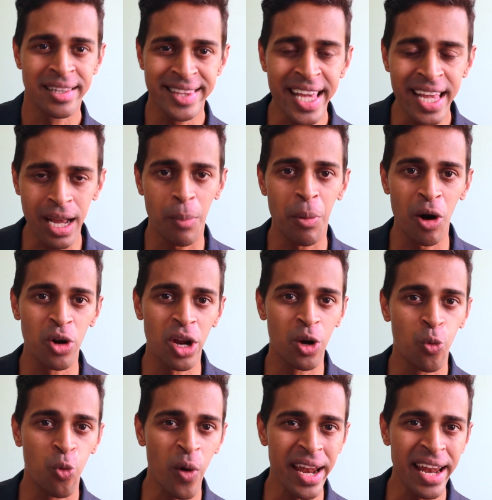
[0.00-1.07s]
Think about
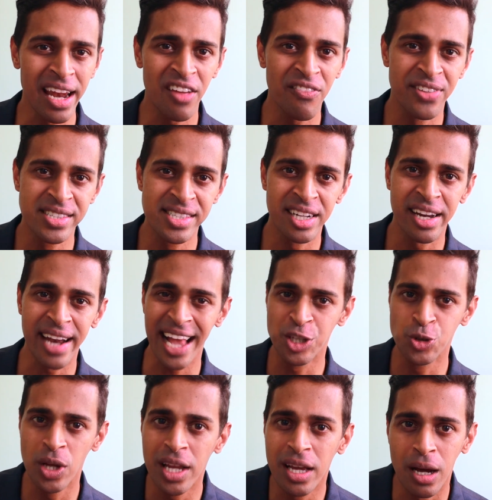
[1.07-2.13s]
it. When any visitor
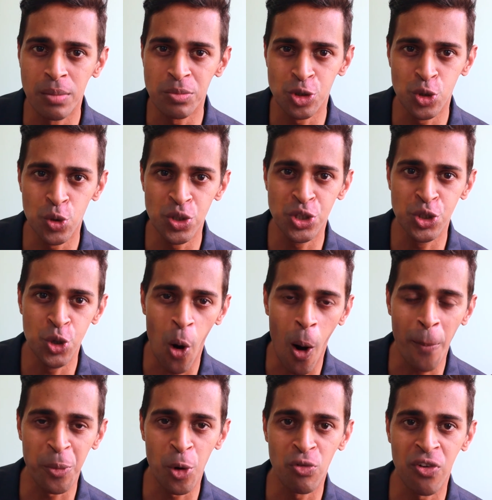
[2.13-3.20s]
actually comes to
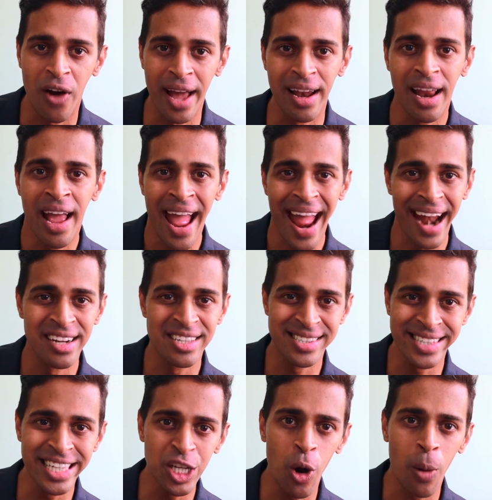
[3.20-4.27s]
your profile and
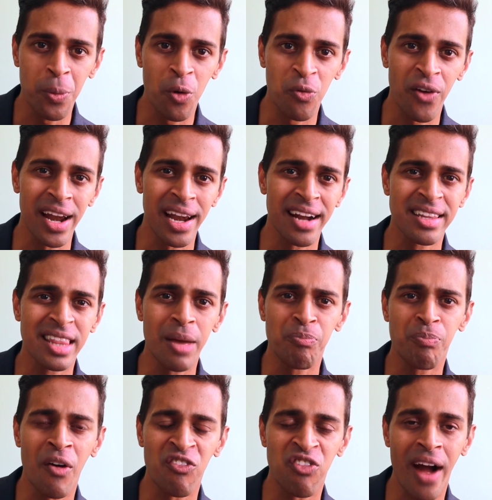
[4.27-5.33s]
see your profile and they
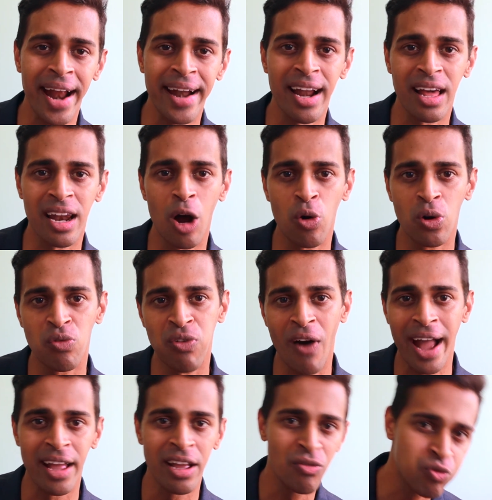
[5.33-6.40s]
find around
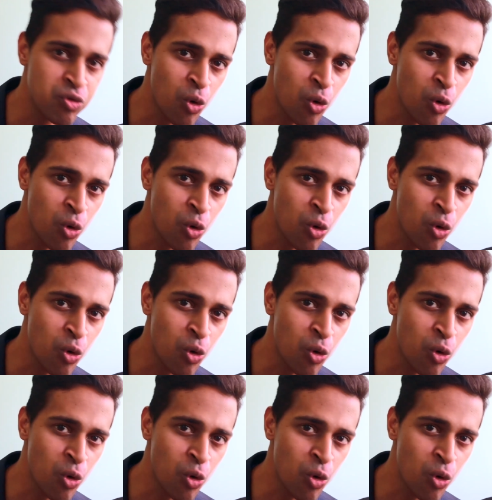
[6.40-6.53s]
5,